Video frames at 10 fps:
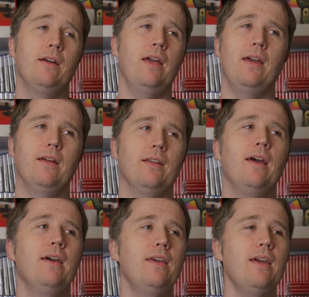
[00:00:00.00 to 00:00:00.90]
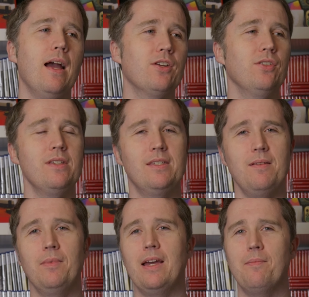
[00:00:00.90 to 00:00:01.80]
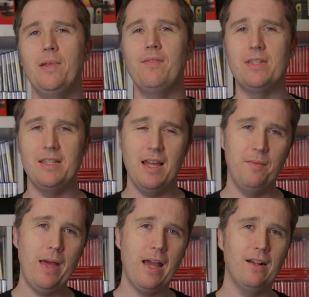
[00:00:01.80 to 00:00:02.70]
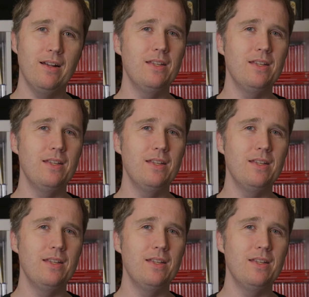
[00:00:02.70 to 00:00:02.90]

and he actually seemed like a bit of a sandbagger.